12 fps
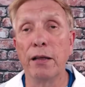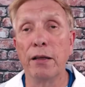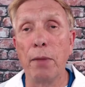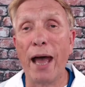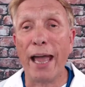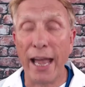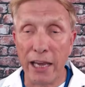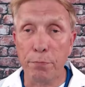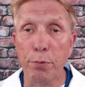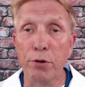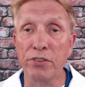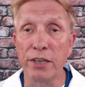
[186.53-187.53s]
by
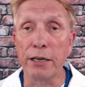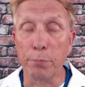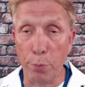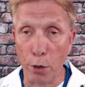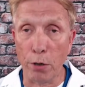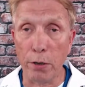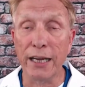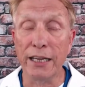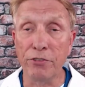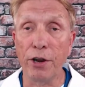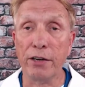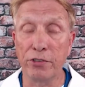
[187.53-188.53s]
8% per
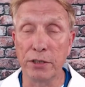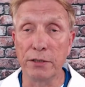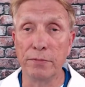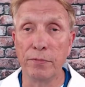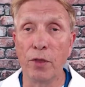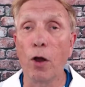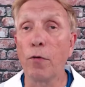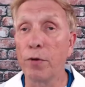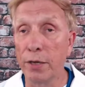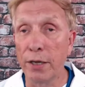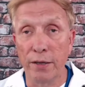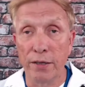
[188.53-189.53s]
injection over a
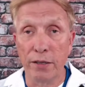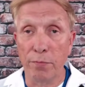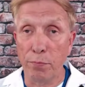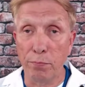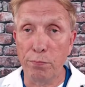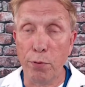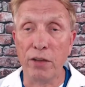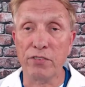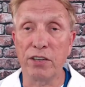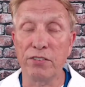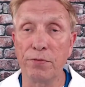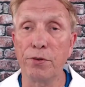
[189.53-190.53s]

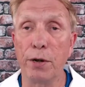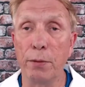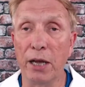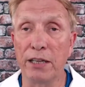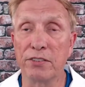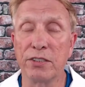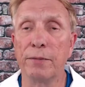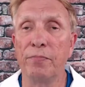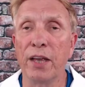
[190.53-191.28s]
process of 3 months.